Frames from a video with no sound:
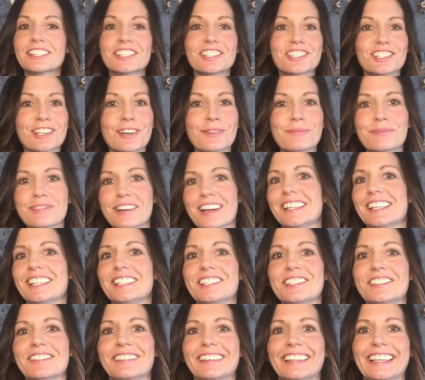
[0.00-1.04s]
jump right
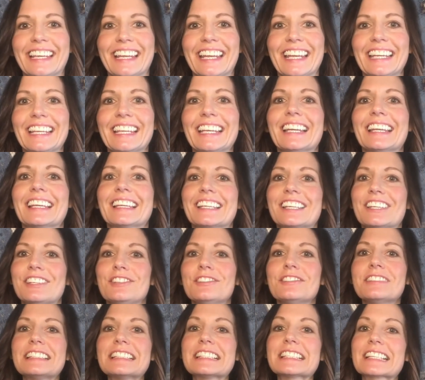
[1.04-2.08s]
into it, Nate. Can you
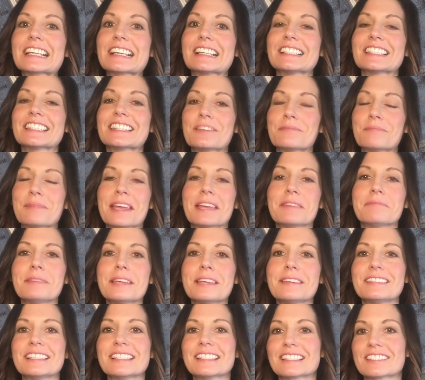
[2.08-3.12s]
discuss the
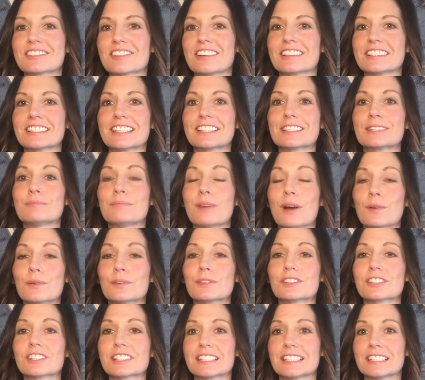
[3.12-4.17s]
pavement distresses
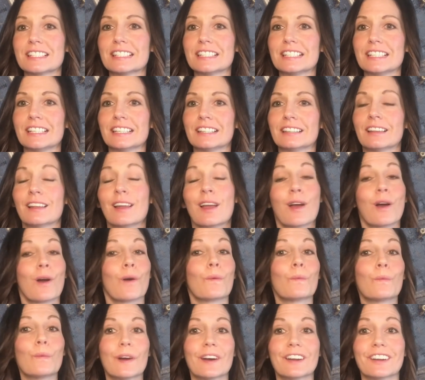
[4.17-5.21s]
owners see?
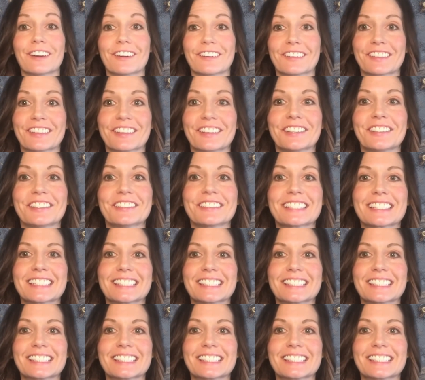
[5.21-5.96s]
What are those?